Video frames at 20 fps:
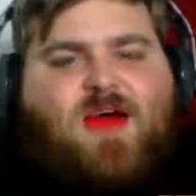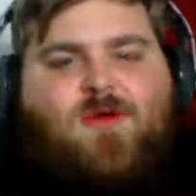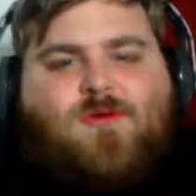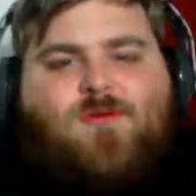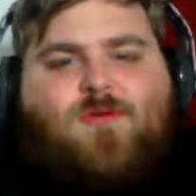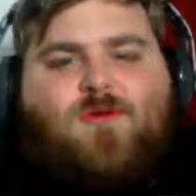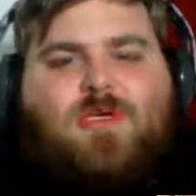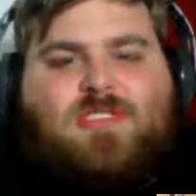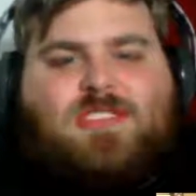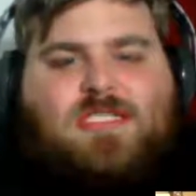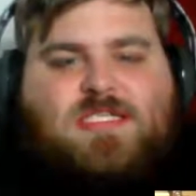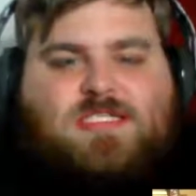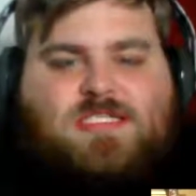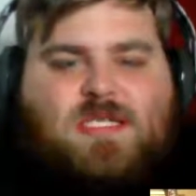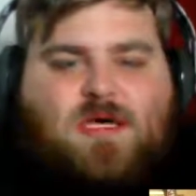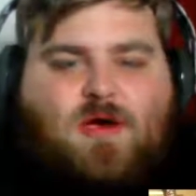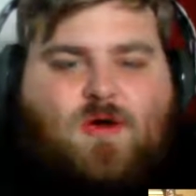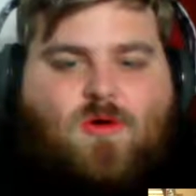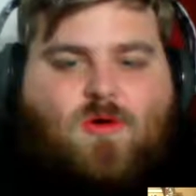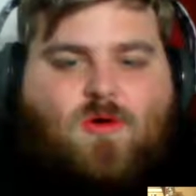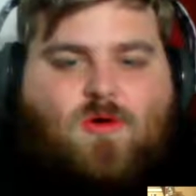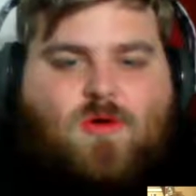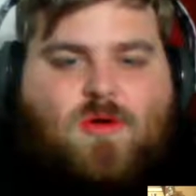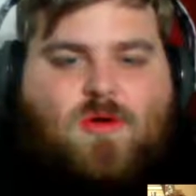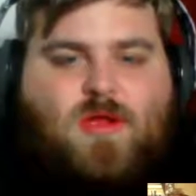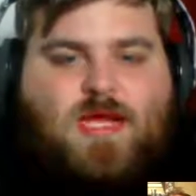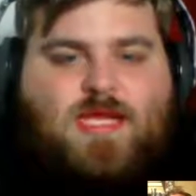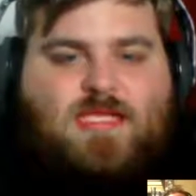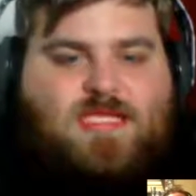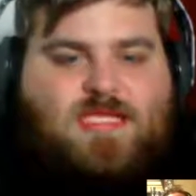was the guy who
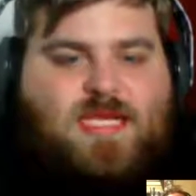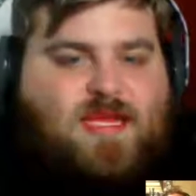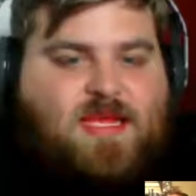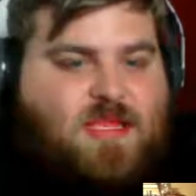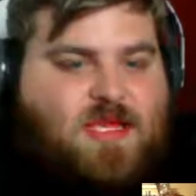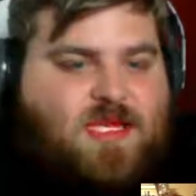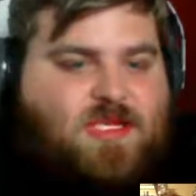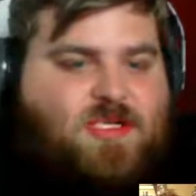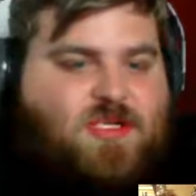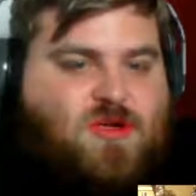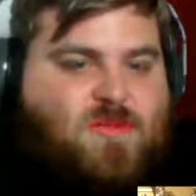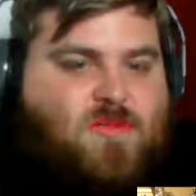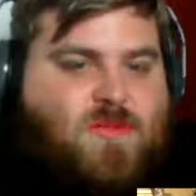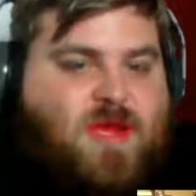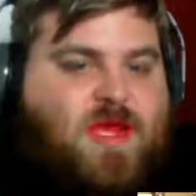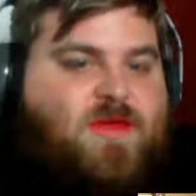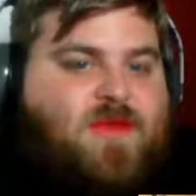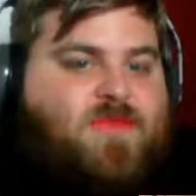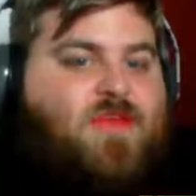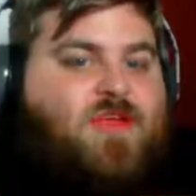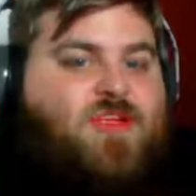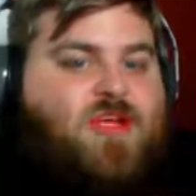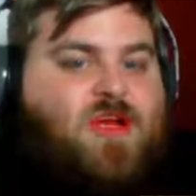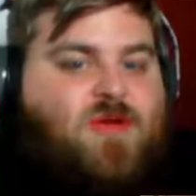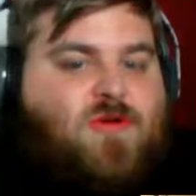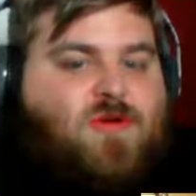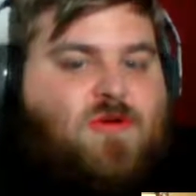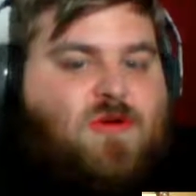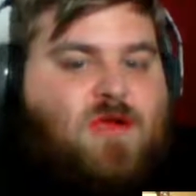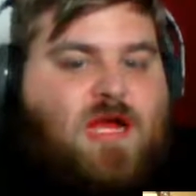wasn't sold as Heath Ledger
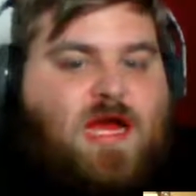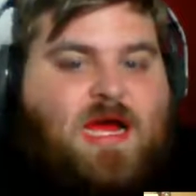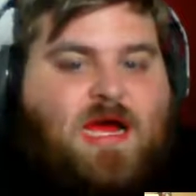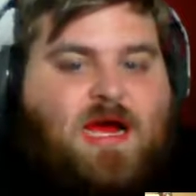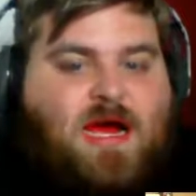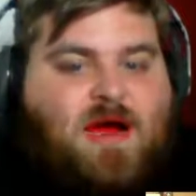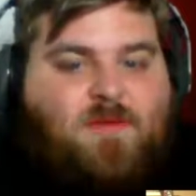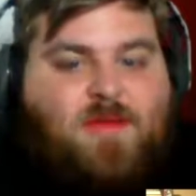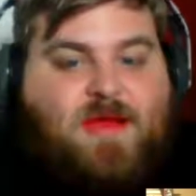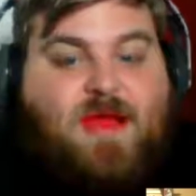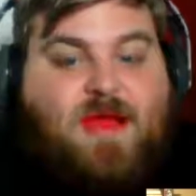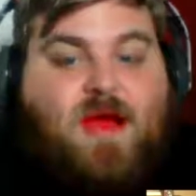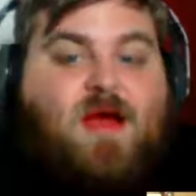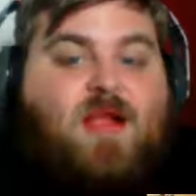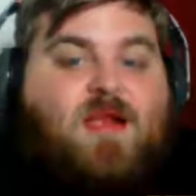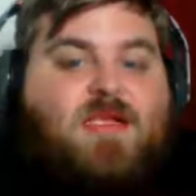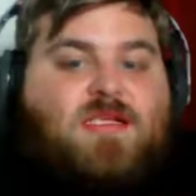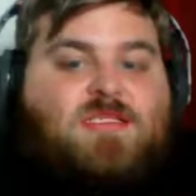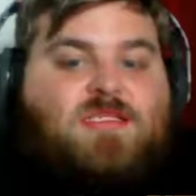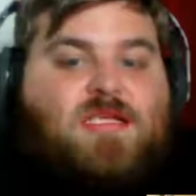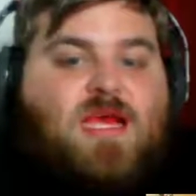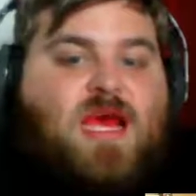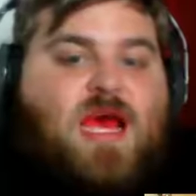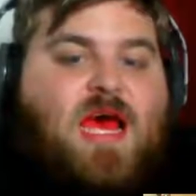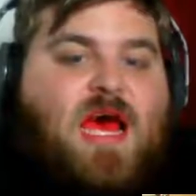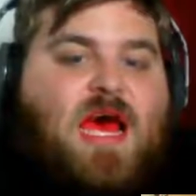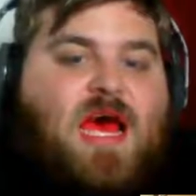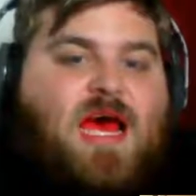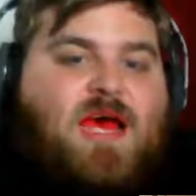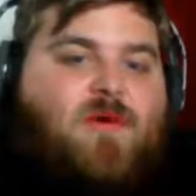being the Joker. I'll be
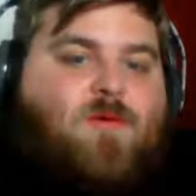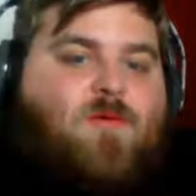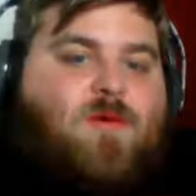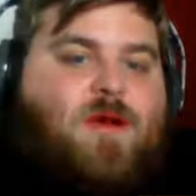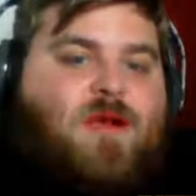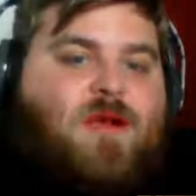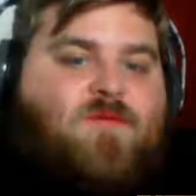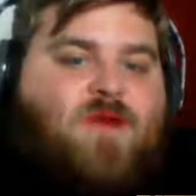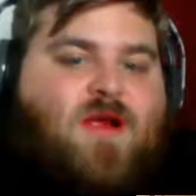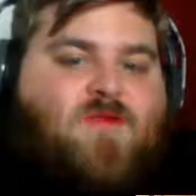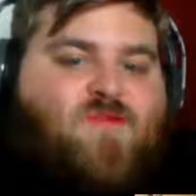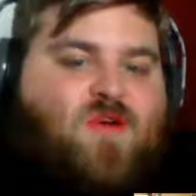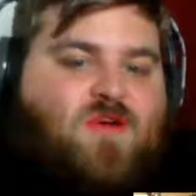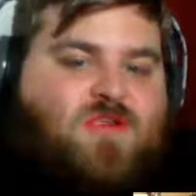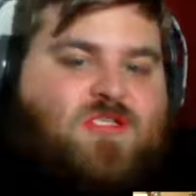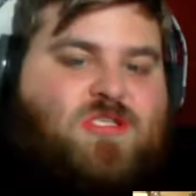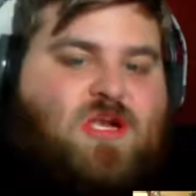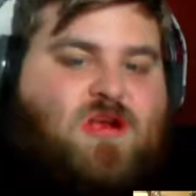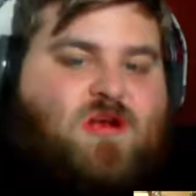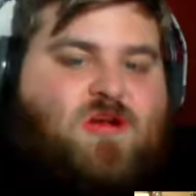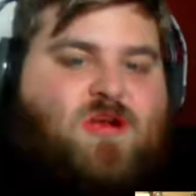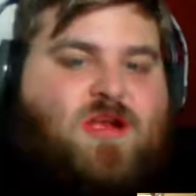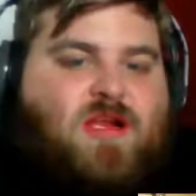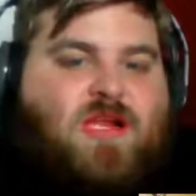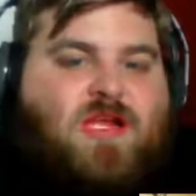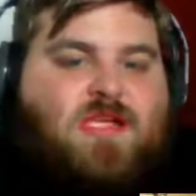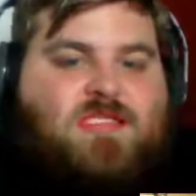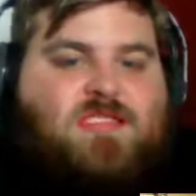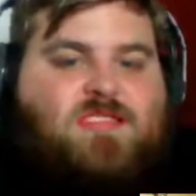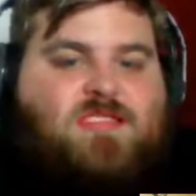honest. Whenever I
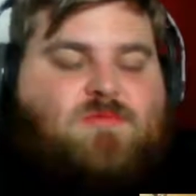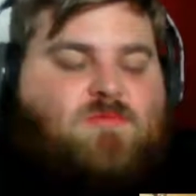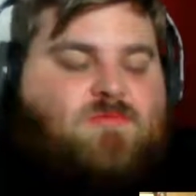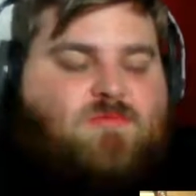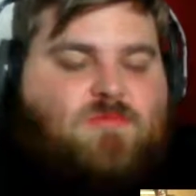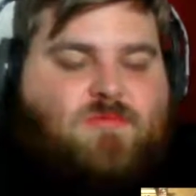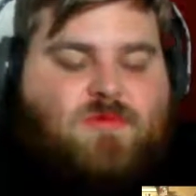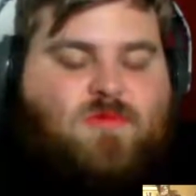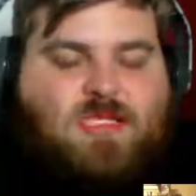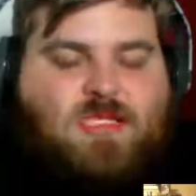first heard it,